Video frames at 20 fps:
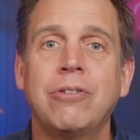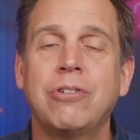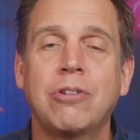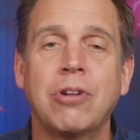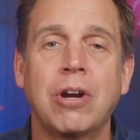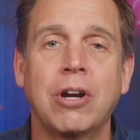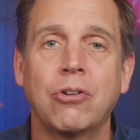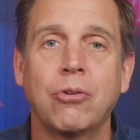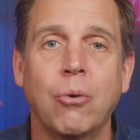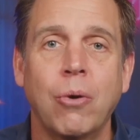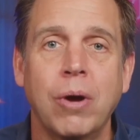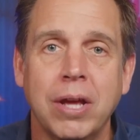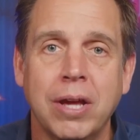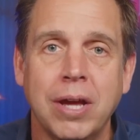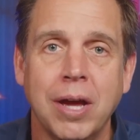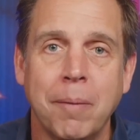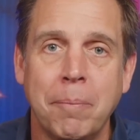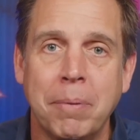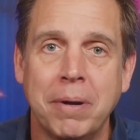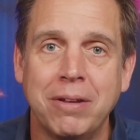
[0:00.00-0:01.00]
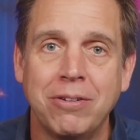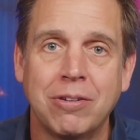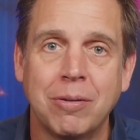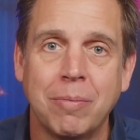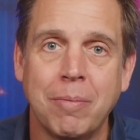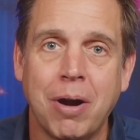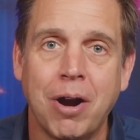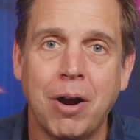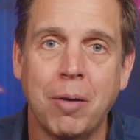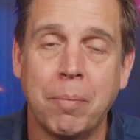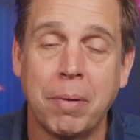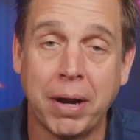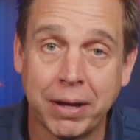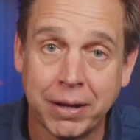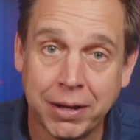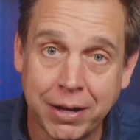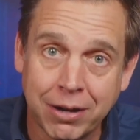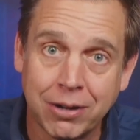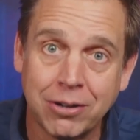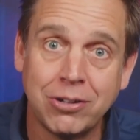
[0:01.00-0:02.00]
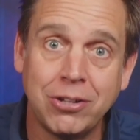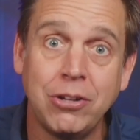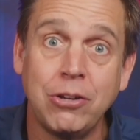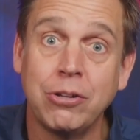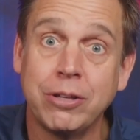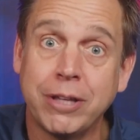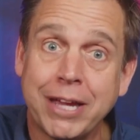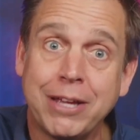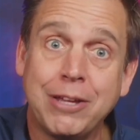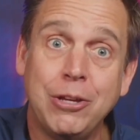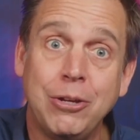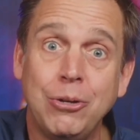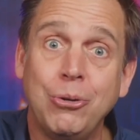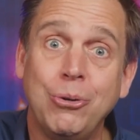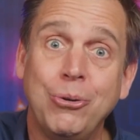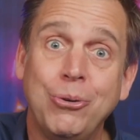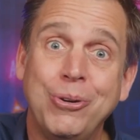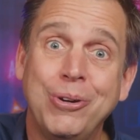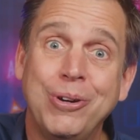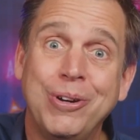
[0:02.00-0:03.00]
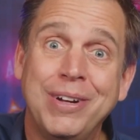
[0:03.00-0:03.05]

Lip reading: start 20 companies tomorrow, but I guarantee you, like you,